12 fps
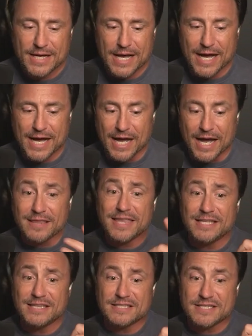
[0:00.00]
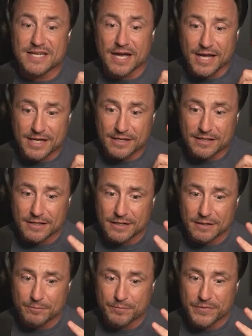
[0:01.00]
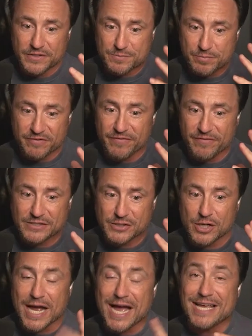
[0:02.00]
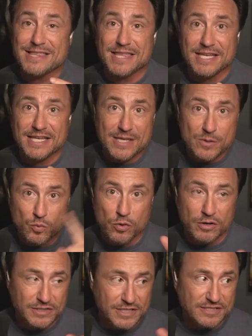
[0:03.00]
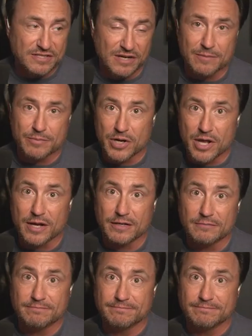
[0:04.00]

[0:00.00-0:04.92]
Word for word: I, I think this guy, uh, this professor, I think he worked at Cyberdyne.